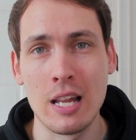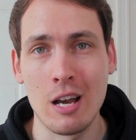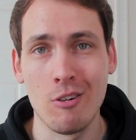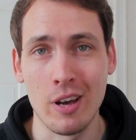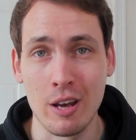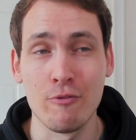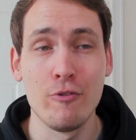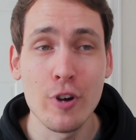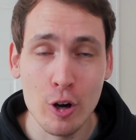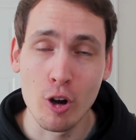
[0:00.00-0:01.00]
now, and I'm
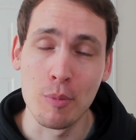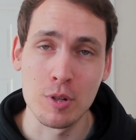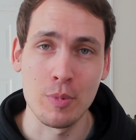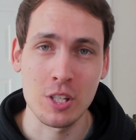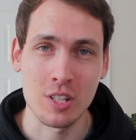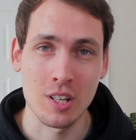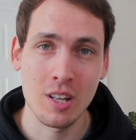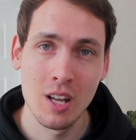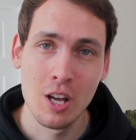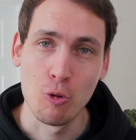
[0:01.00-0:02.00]
very optimistic.